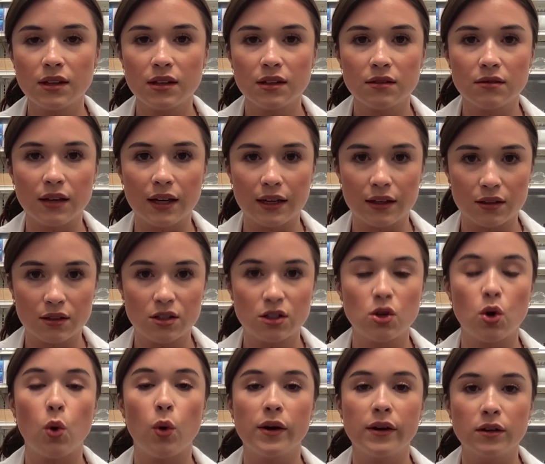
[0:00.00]
like
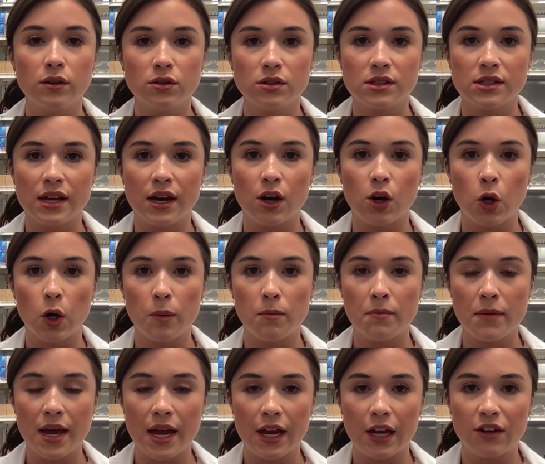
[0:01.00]
oils that are
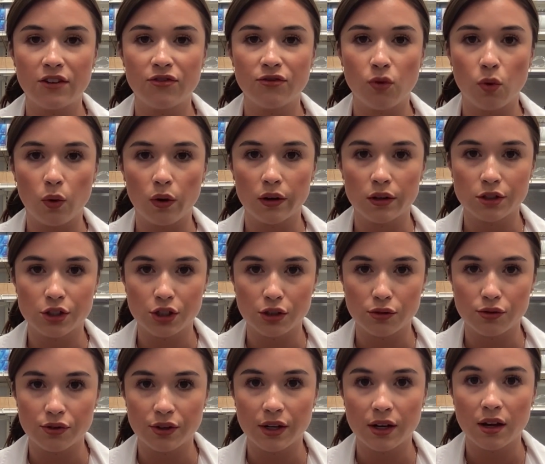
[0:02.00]
made for
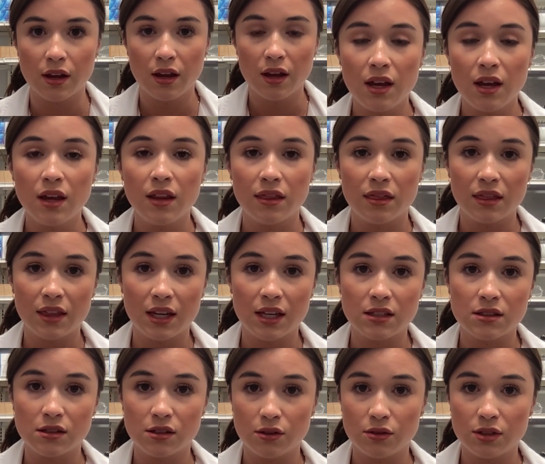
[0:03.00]
children. These
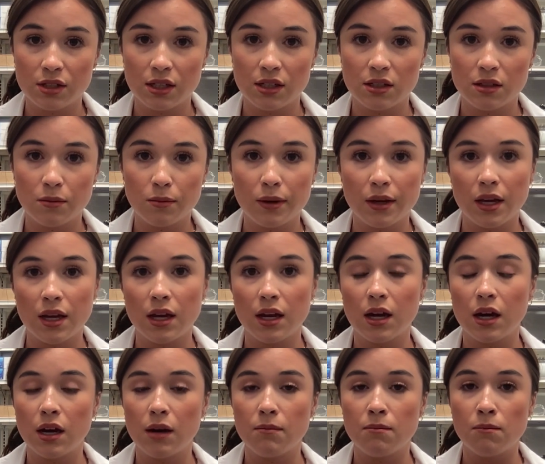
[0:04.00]
do tend to be
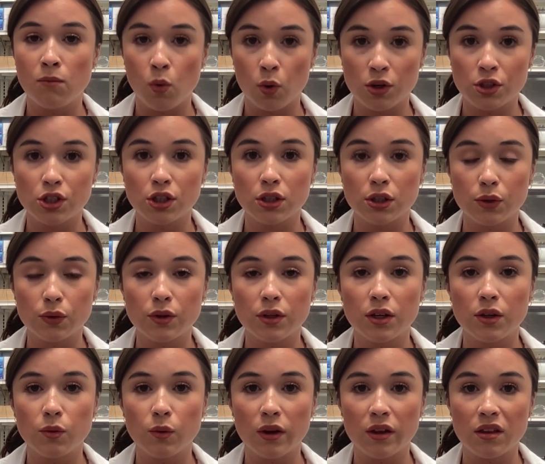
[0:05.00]
more diluted
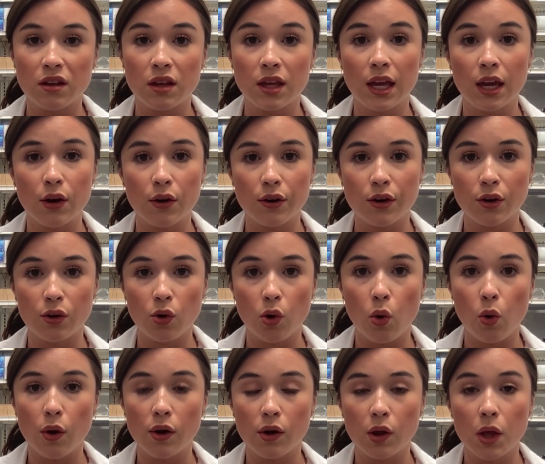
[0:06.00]
with a carrier
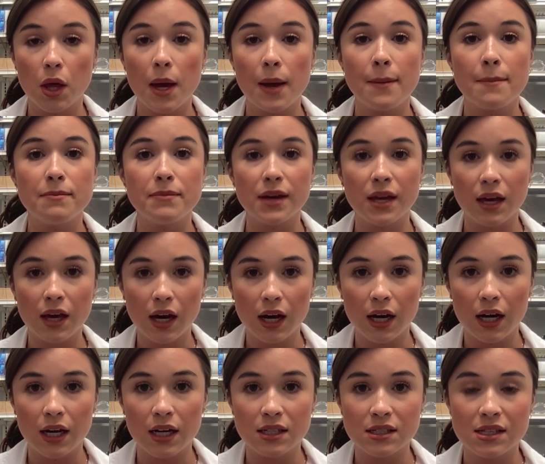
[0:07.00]
oil
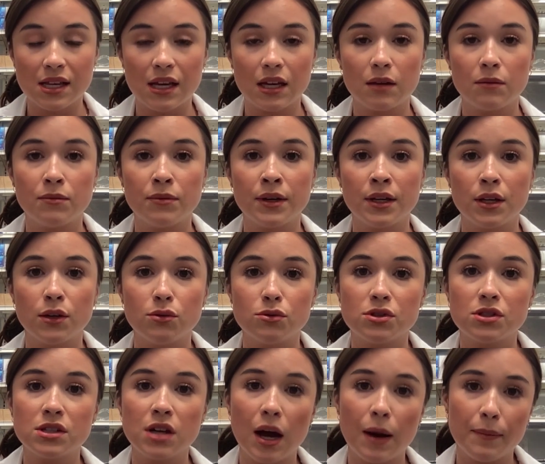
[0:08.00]
because they can be used
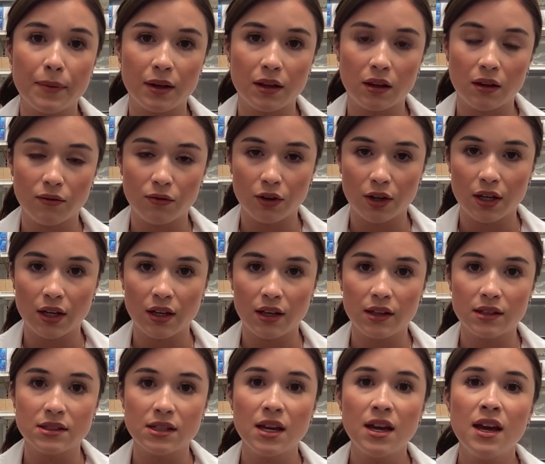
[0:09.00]
topically for kids.
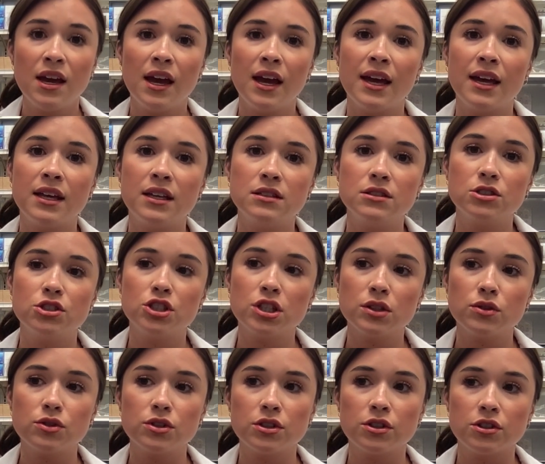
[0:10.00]
And
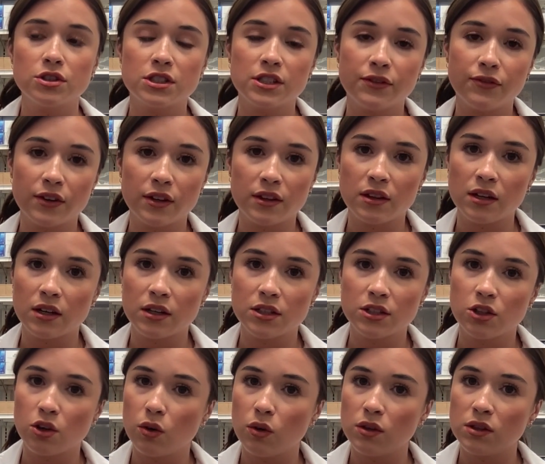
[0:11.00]
children are different than
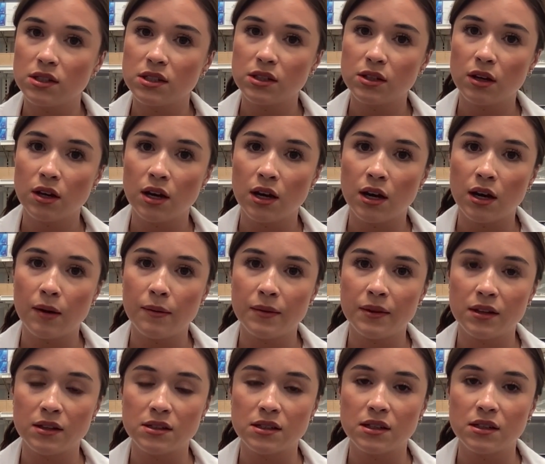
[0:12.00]
adults, and
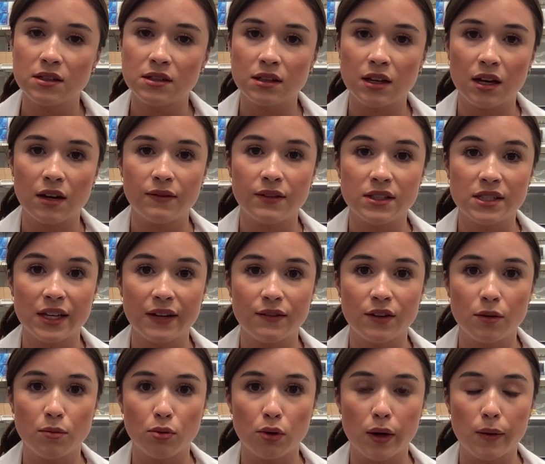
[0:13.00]
this is kind of a safety
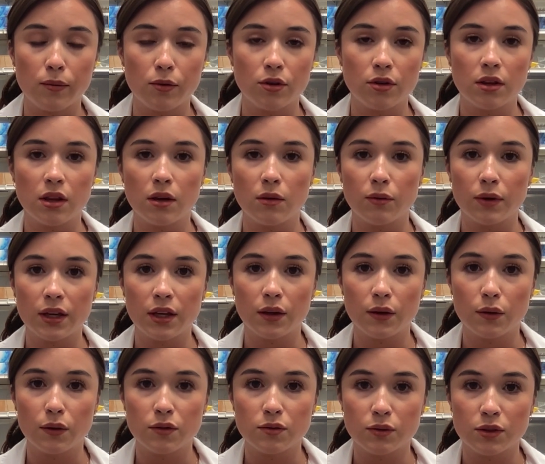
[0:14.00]
parameter that we
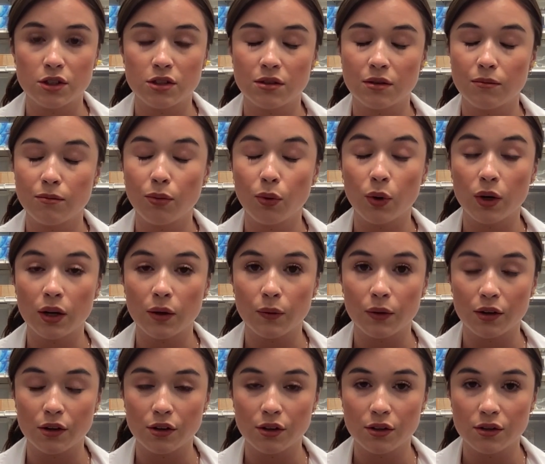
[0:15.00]
use, which is important when
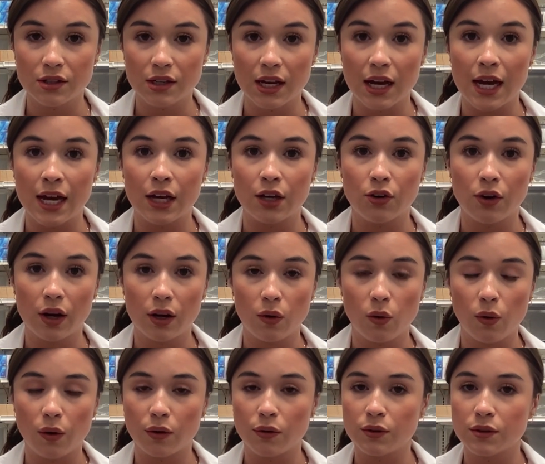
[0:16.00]
you're using high-grade
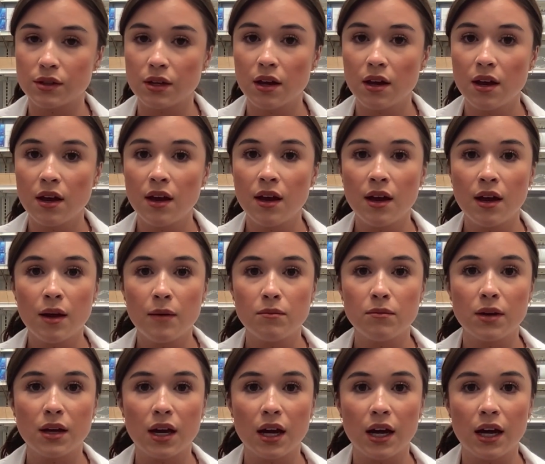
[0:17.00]
oils,
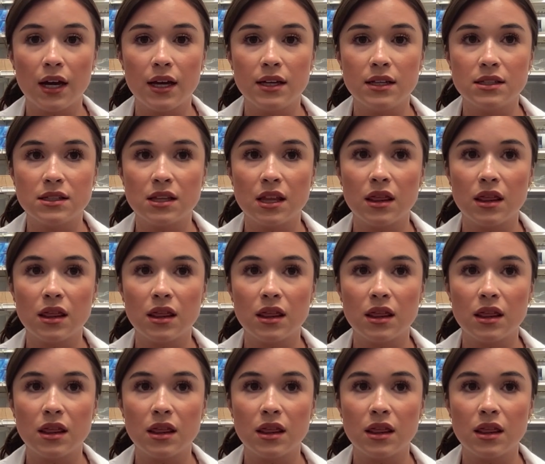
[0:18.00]
because